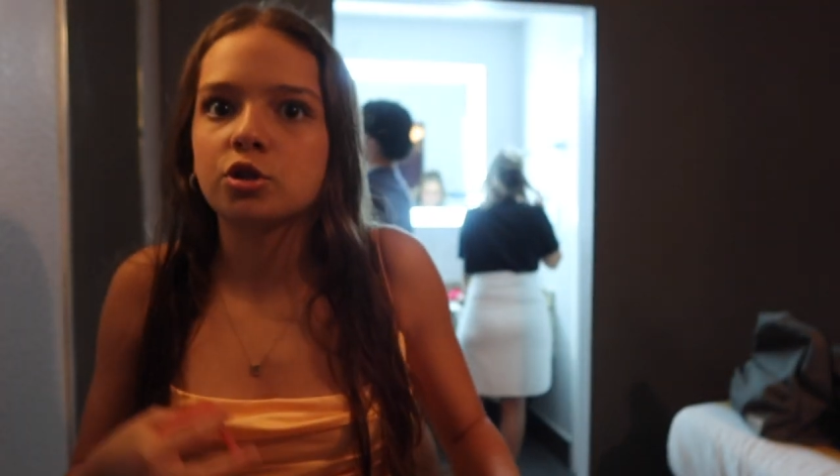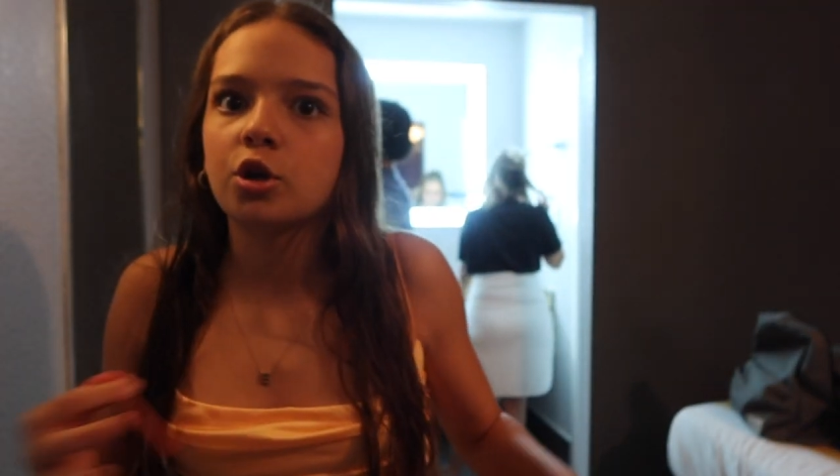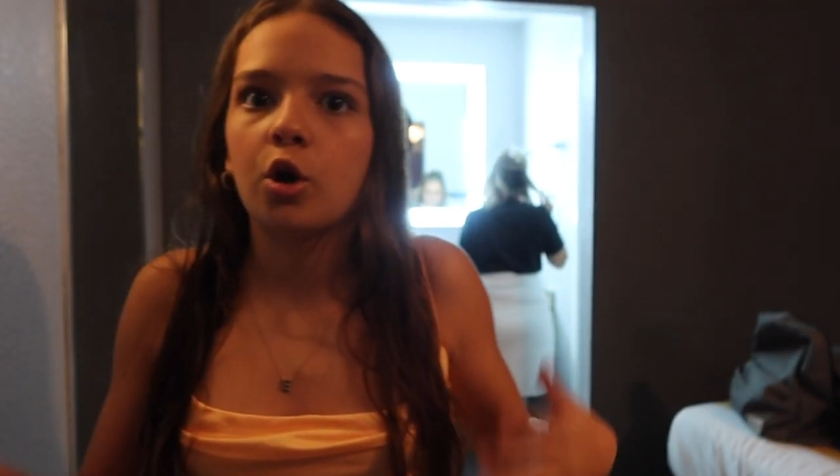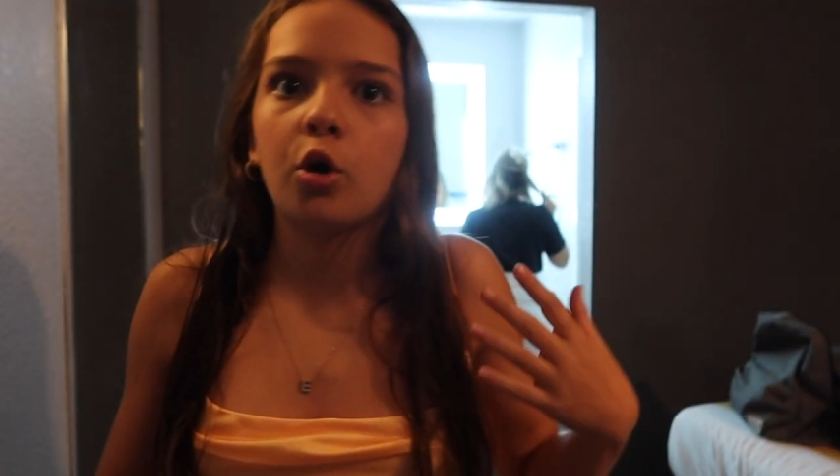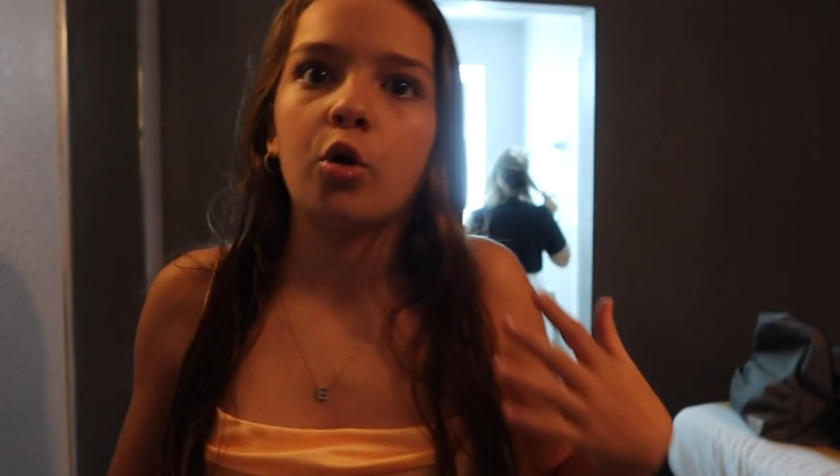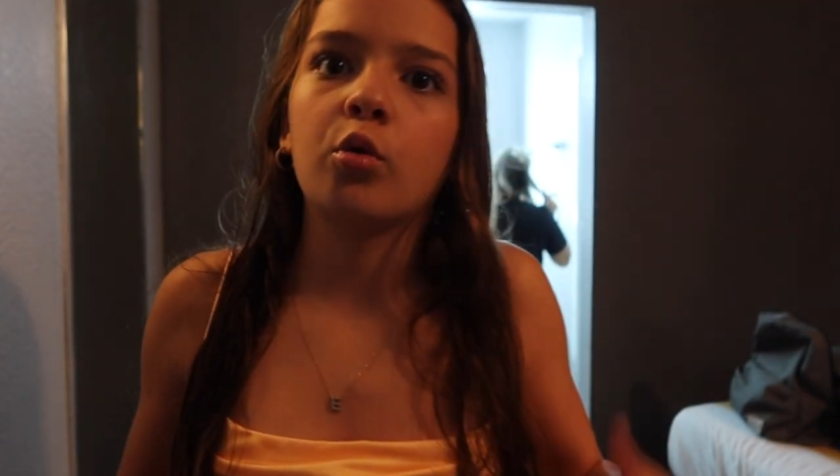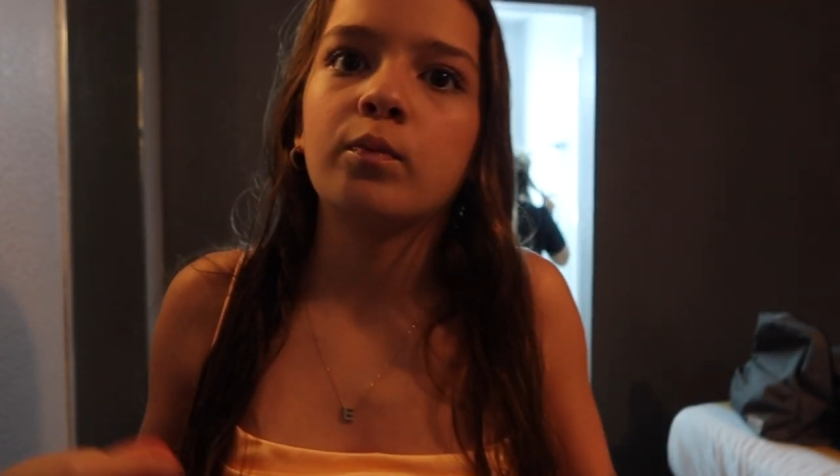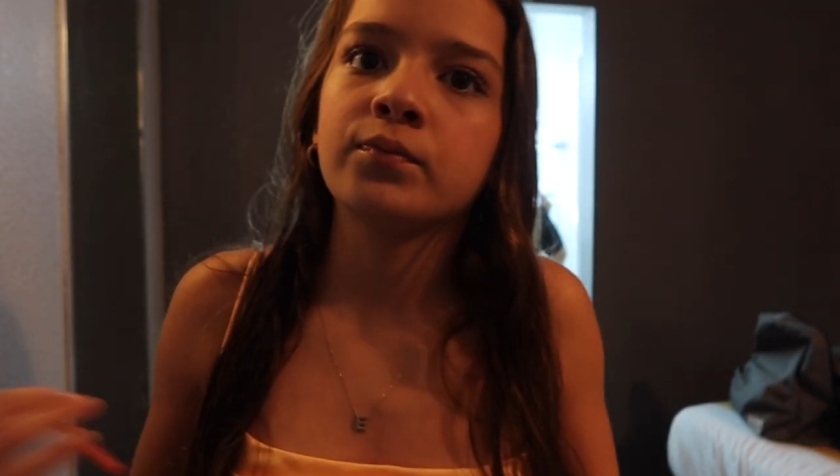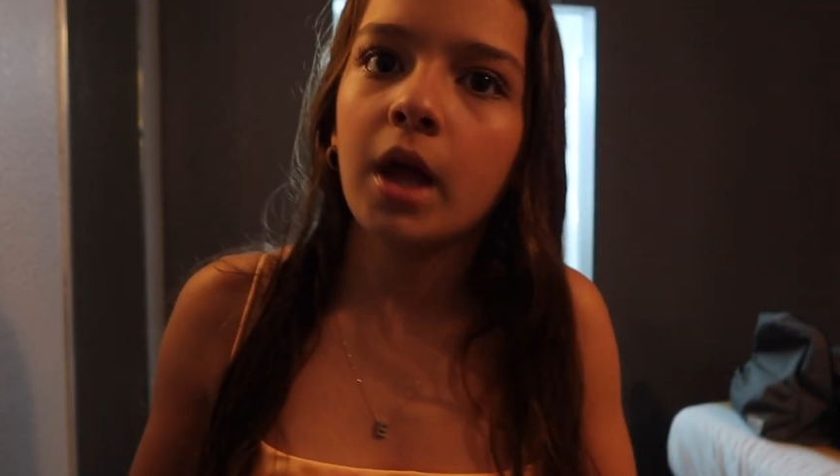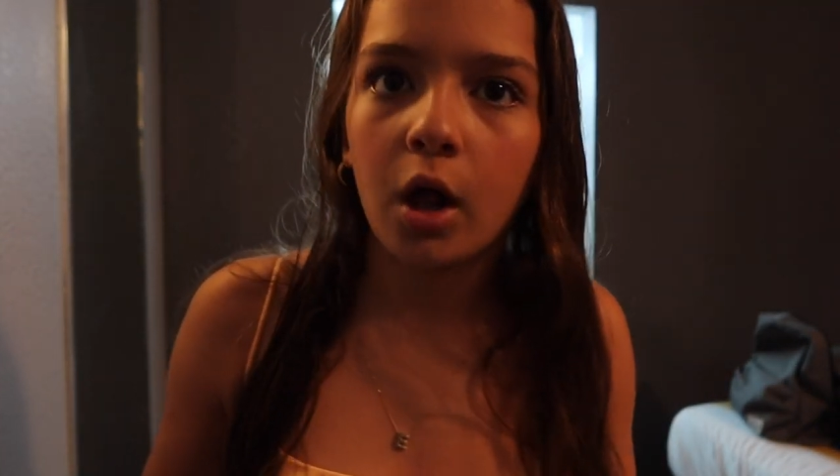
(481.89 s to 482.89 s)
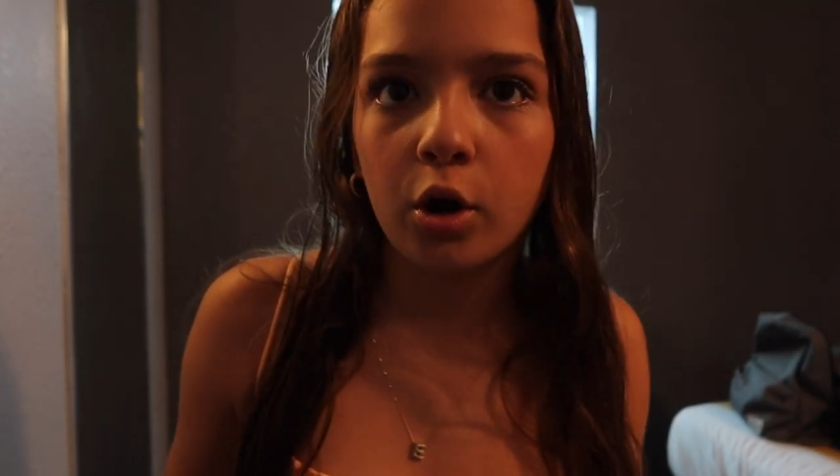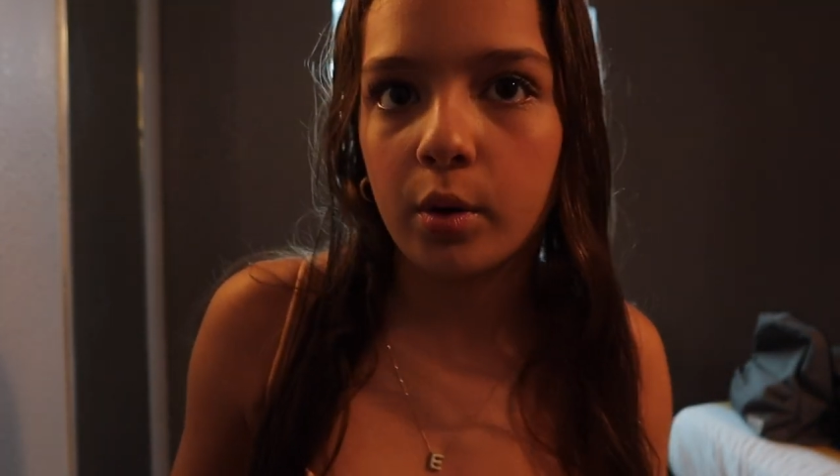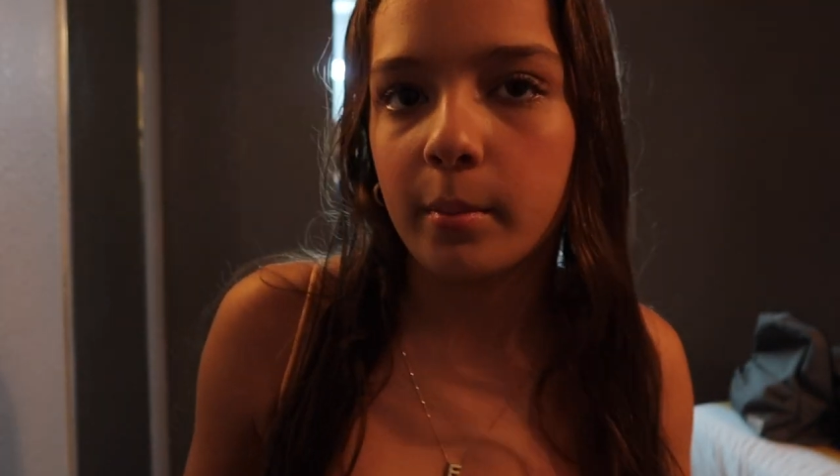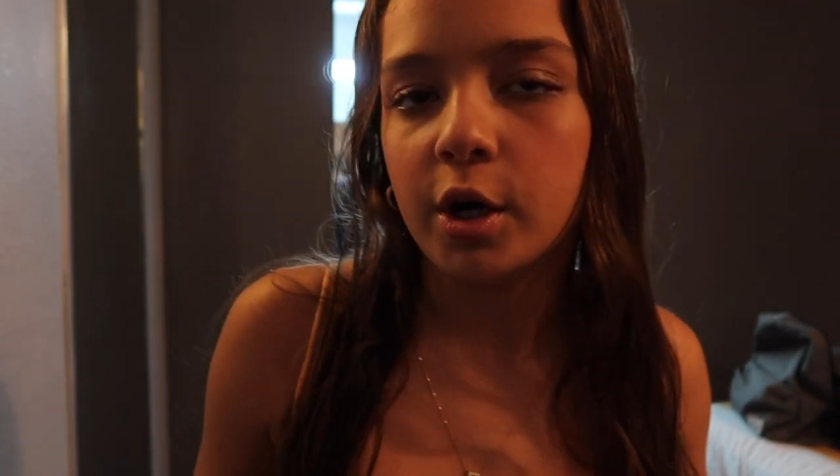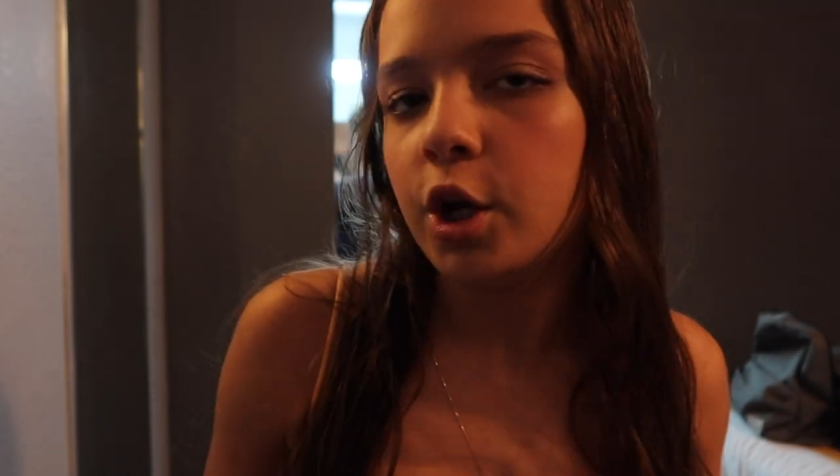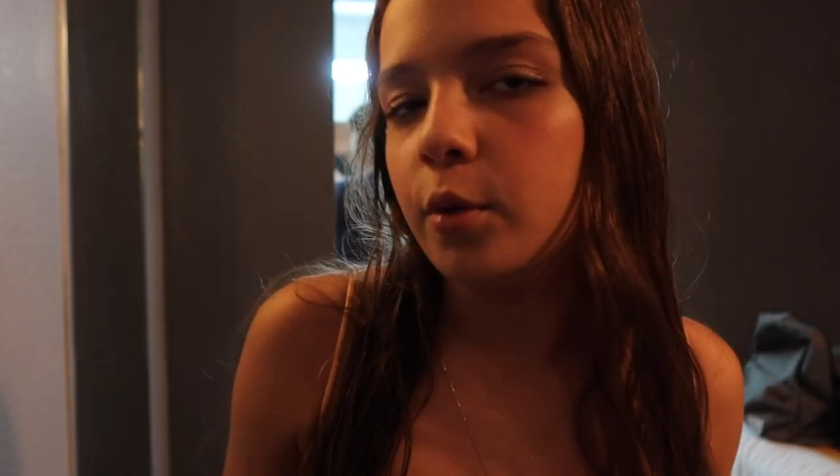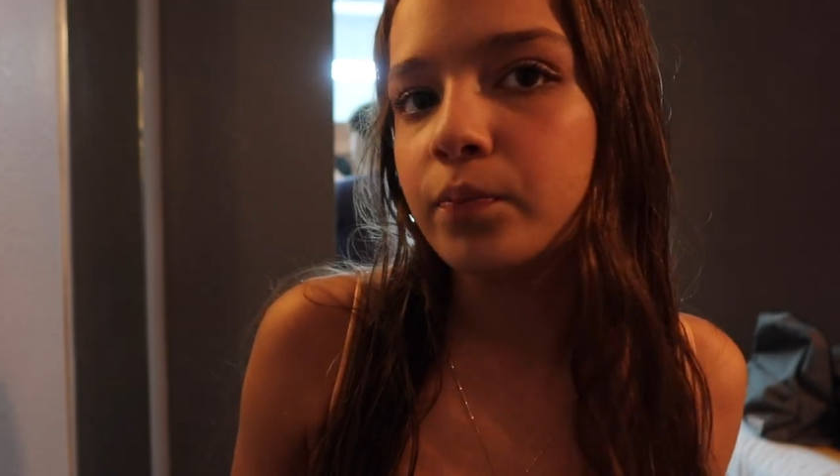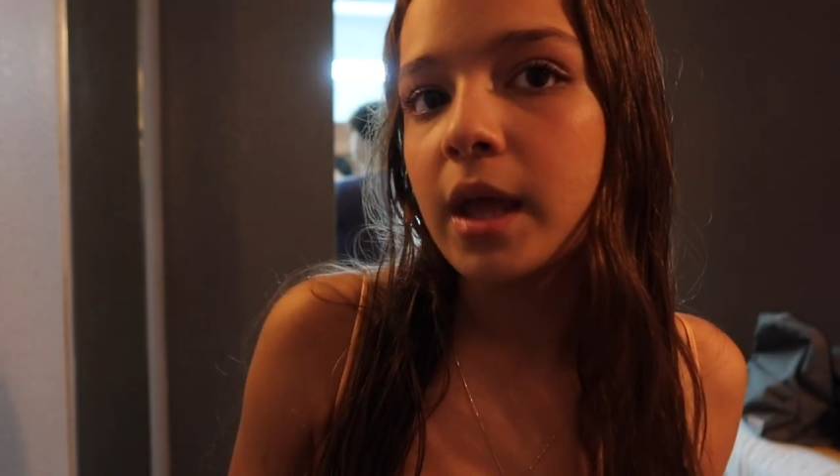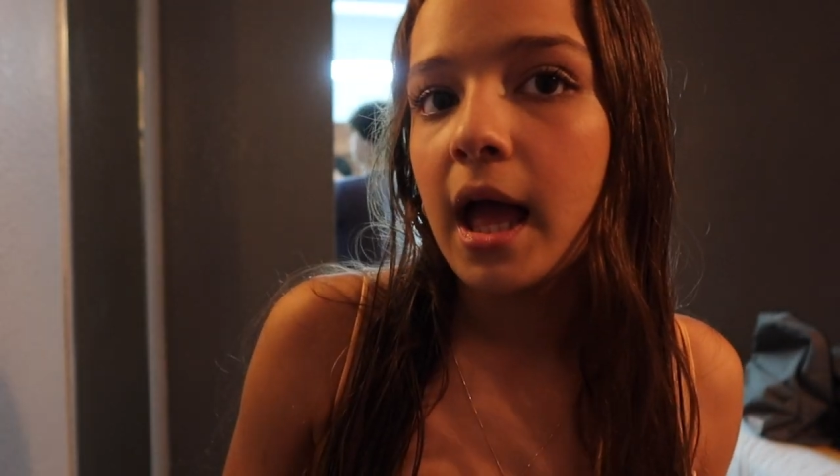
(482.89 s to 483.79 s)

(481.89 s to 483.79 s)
So I don't know what I'm gonna do,